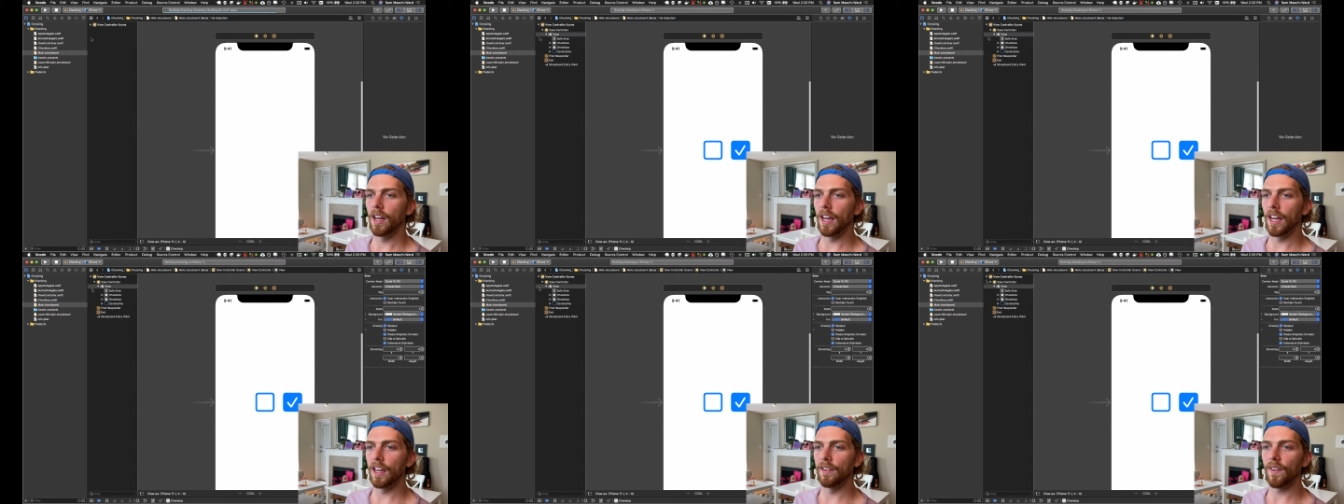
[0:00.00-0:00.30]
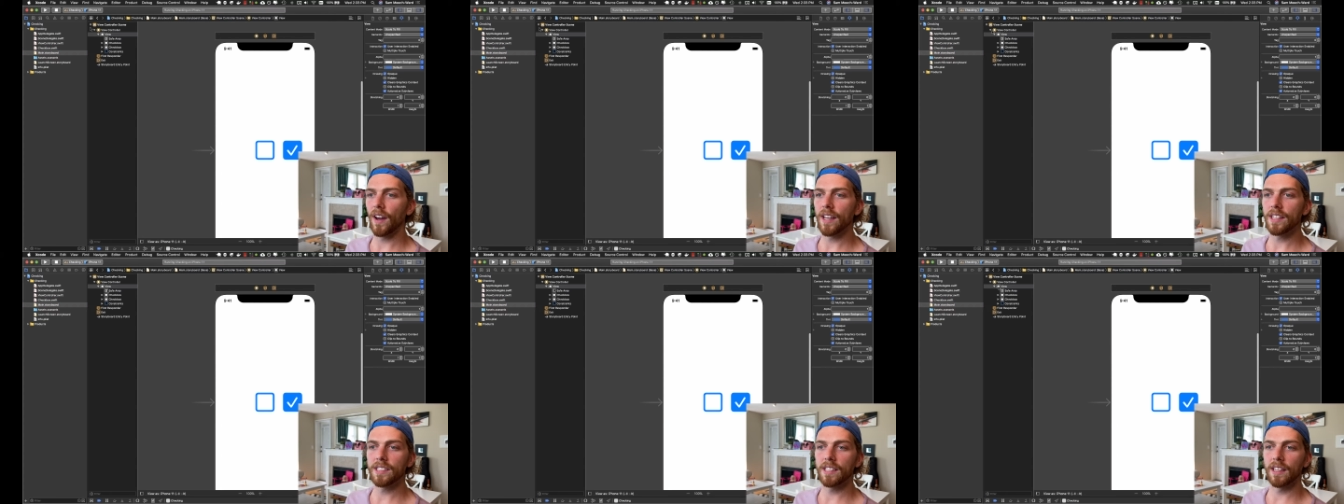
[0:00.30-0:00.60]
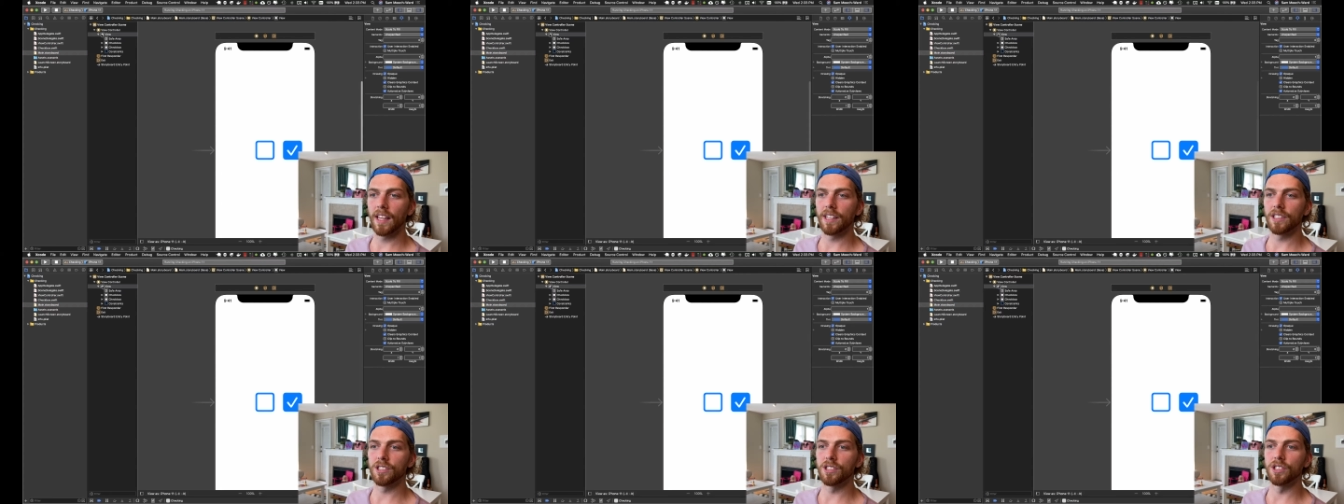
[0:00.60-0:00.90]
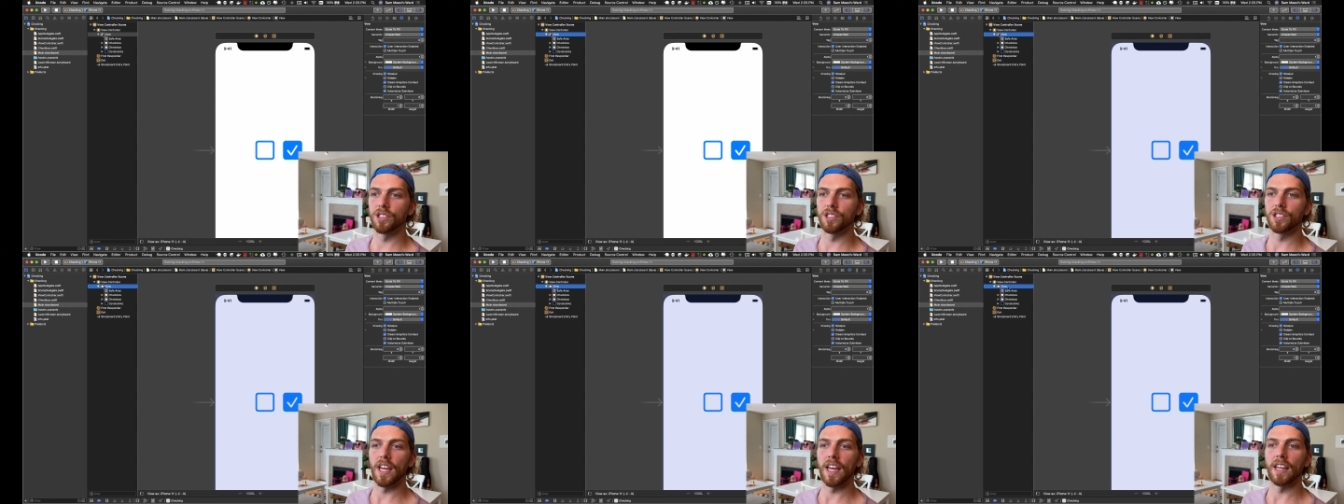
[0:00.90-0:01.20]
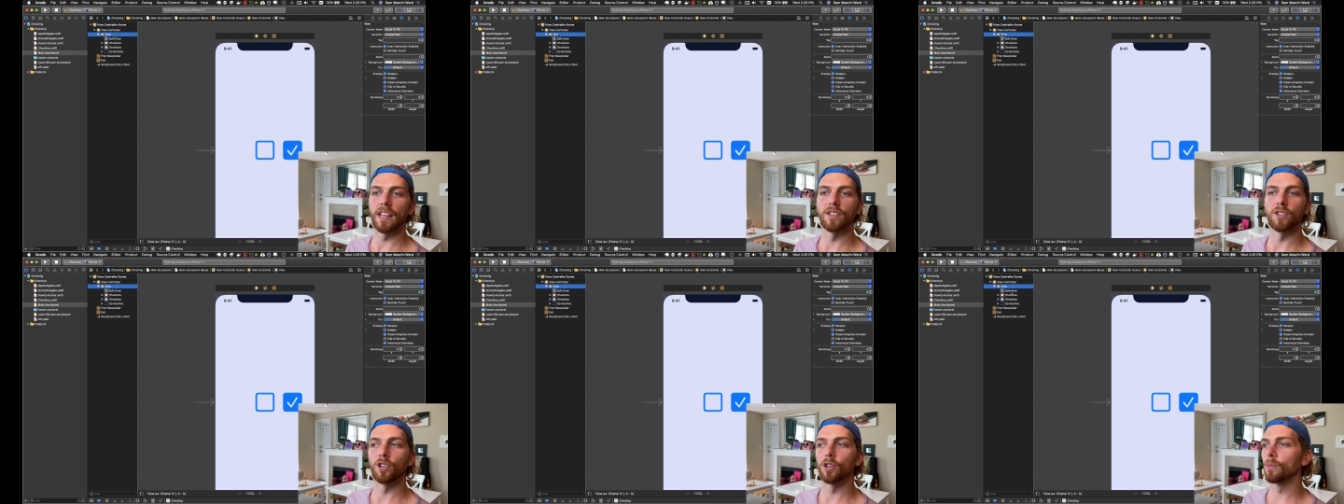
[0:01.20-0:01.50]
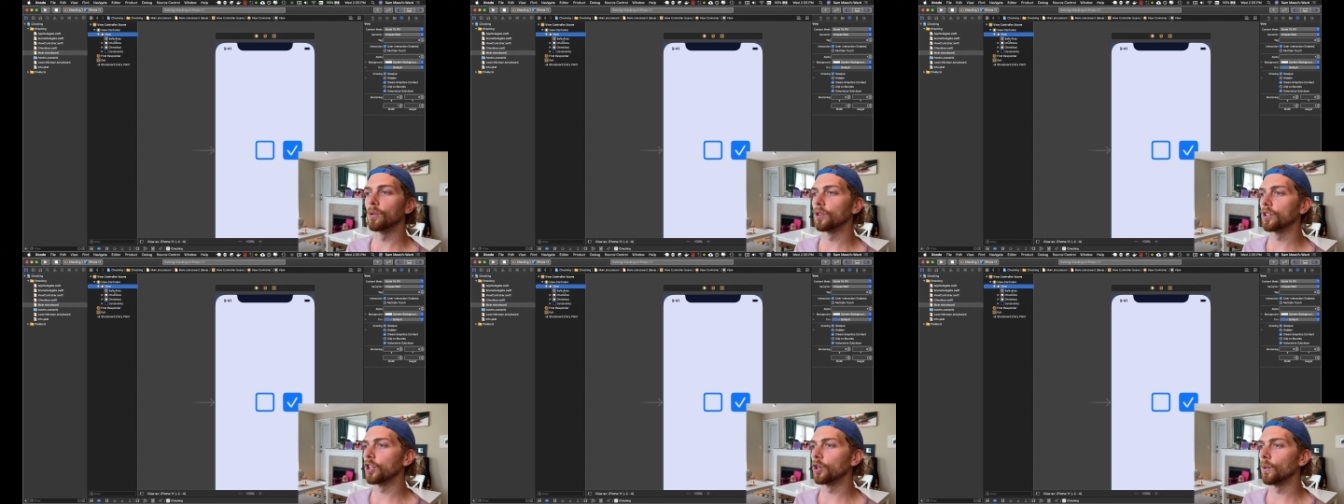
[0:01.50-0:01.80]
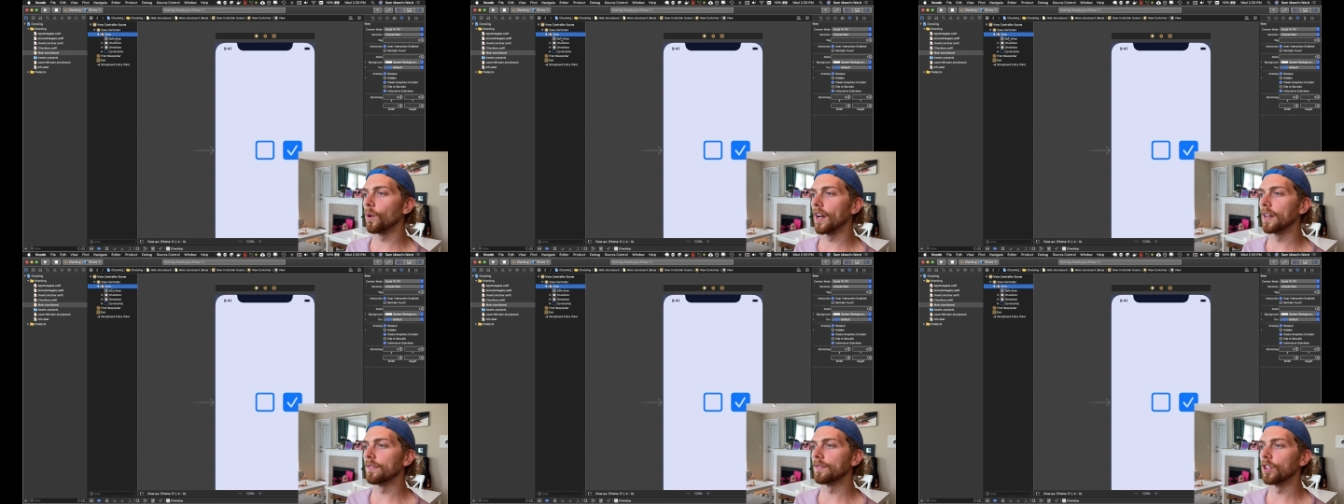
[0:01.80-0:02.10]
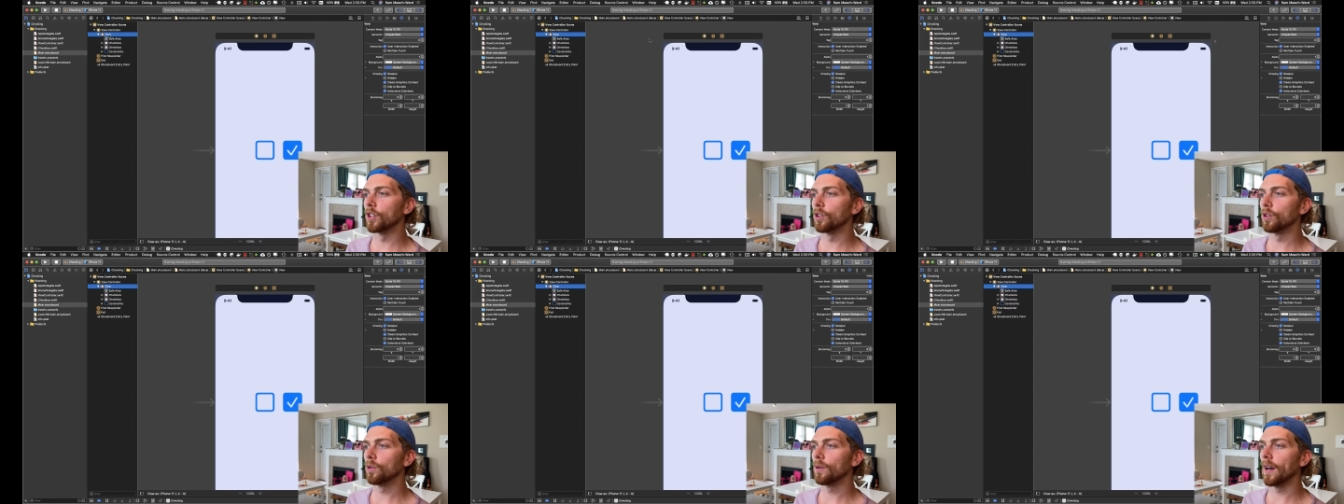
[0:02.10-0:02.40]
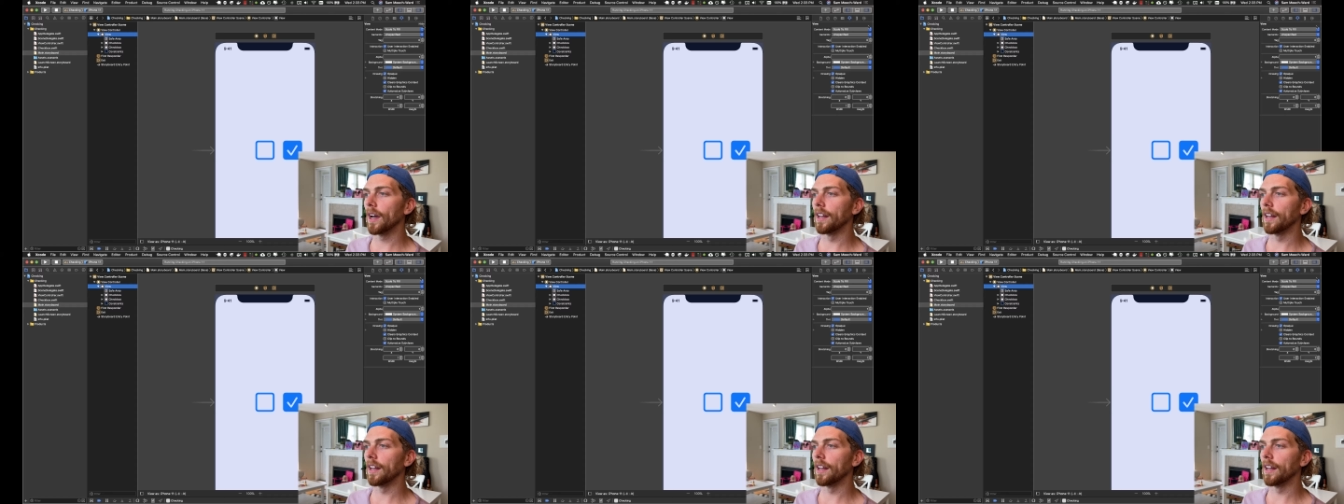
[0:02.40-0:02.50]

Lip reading: if I select just a normal UI view